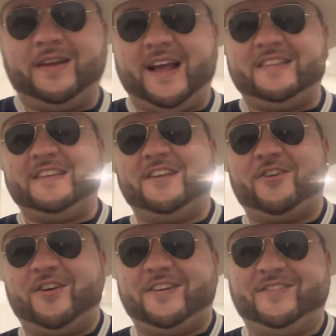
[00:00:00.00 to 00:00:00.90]

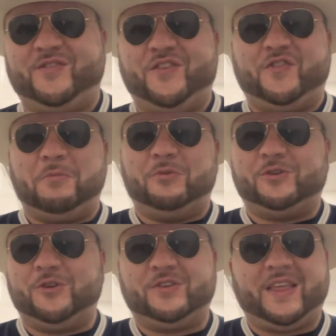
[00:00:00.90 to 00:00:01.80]
98-yard fumble
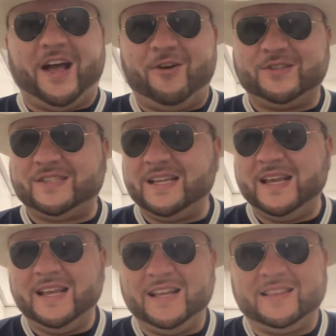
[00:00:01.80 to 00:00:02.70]
return to the house.
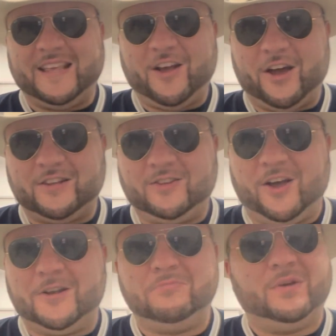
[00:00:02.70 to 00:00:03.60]
They got it
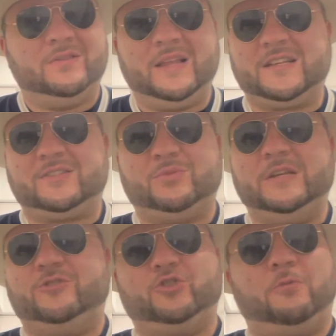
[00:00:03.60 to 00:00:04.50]
done, but next
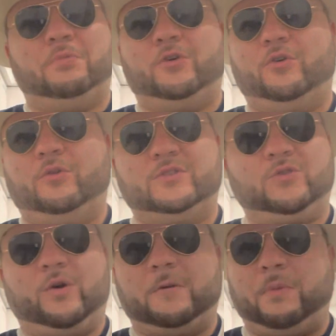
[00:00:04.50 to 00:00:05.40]
week, Joe Burrow is
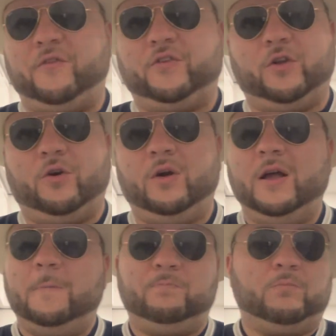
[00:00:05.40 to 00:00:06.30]
going to Buffalo.
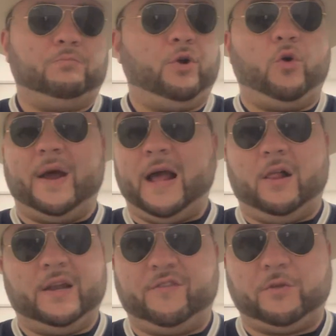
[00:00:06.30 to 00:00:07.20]
Burrow and
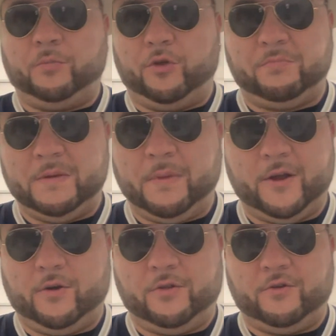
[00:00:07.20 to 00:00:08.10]
Allen have to both be
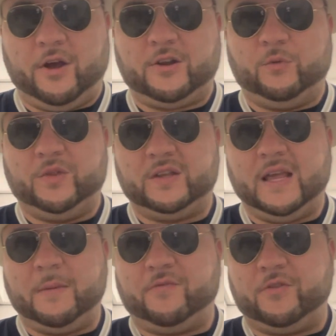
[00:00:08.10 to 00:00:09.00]
better, or they're not going to win the
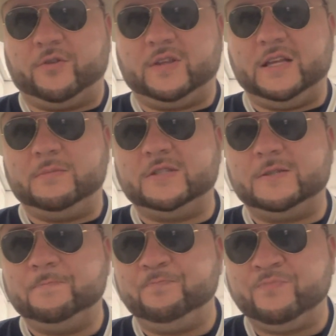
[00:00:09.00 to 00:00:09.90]
game for their
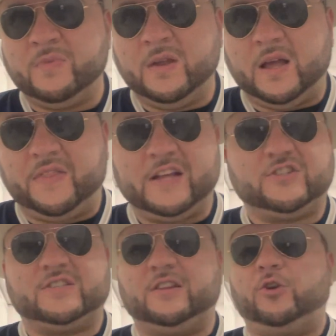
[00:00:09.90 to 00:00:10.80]
teams. And that's
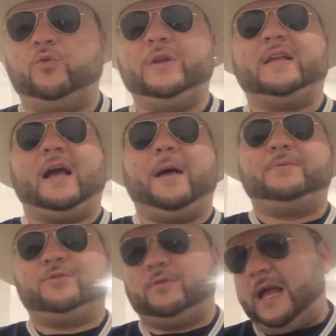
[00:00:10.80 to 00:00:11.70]
just a little
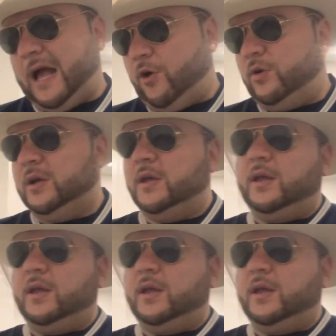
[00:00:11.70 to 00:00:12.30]
recap. So now,